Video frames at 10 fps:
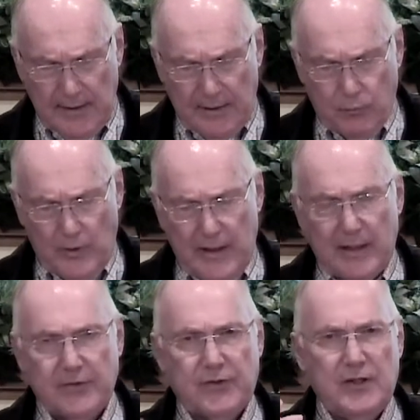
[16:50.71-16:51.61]
it
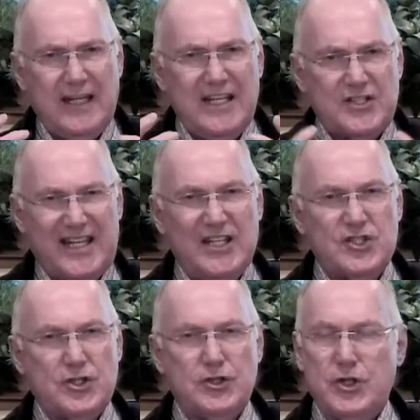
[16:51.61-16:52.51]
with his
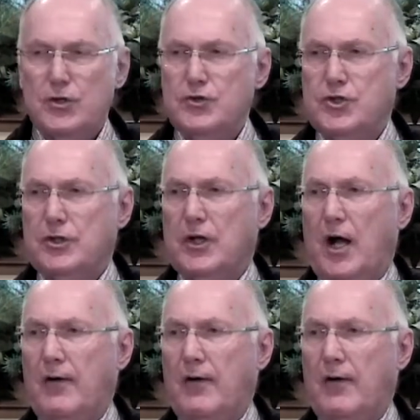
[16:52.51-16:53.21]
institution